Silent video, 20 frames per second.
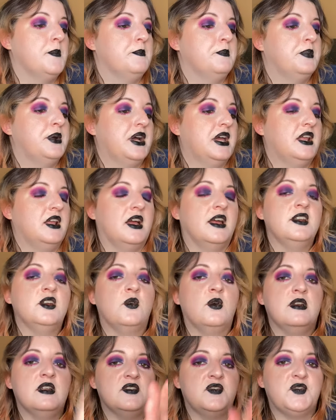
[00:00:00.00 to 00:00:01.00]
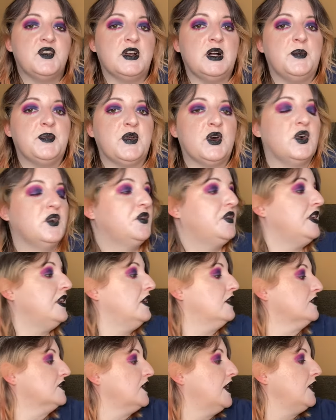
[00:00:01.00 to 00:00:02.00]
but I don't want to fill up the whole
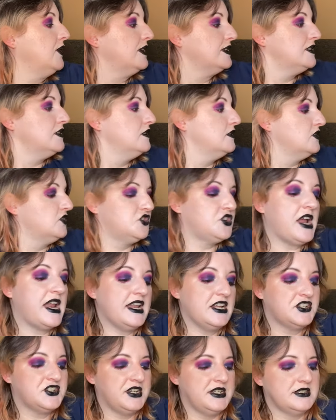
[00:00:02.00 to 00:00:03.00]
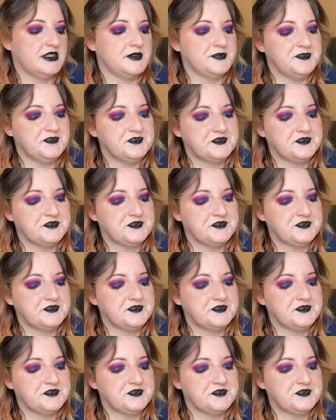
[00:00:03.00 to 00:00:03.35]
video. So anyway, training treats.